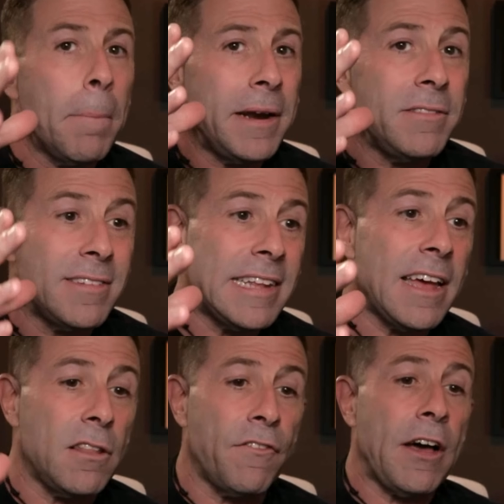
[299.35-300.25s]
but
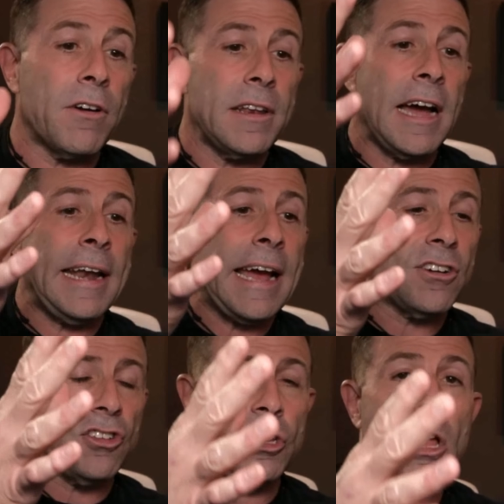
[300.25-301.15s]
instead the Falcon 9
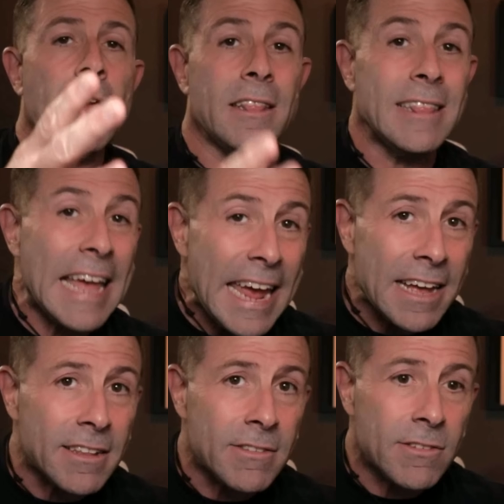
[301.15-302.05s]
actually
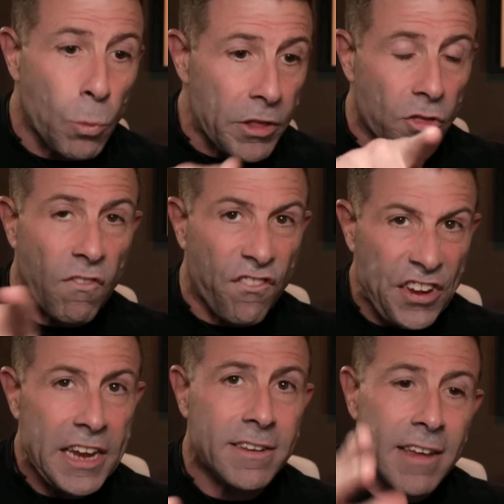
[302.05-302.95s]
lands with
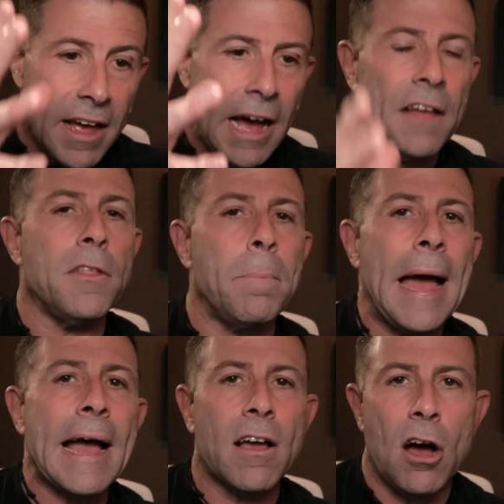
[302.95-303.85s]
feet on the
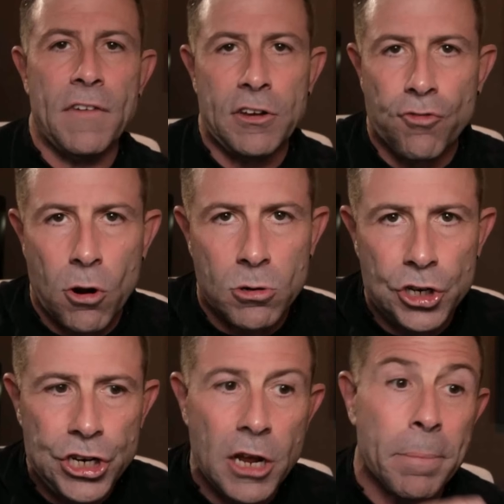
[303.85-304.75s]
back of a drone
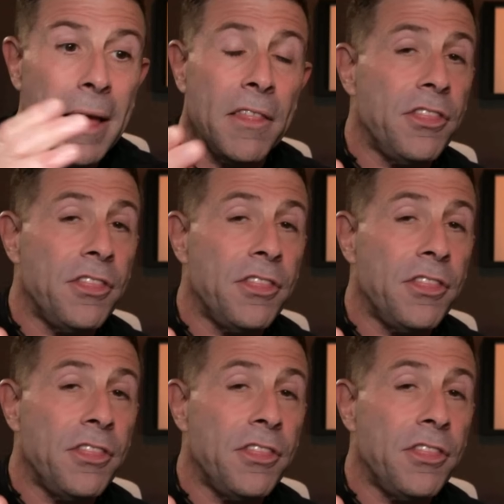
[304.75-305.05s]
ship.